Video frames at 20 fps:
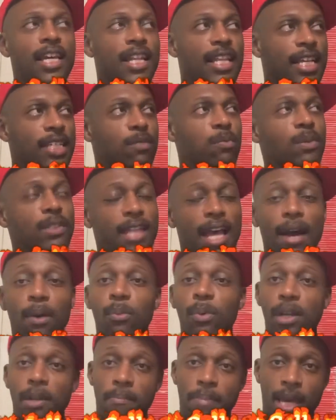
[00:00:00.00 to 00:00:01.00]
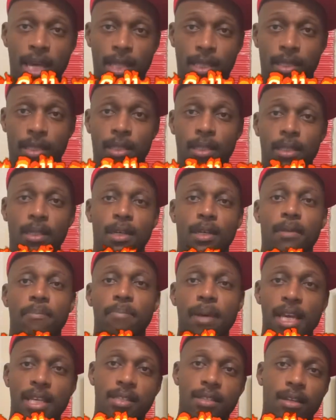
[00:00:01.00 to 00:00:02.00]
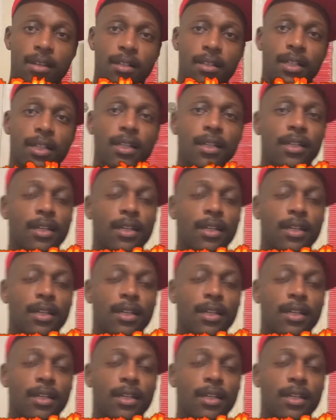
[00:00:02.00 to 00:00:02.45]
That's what that would have been, basically.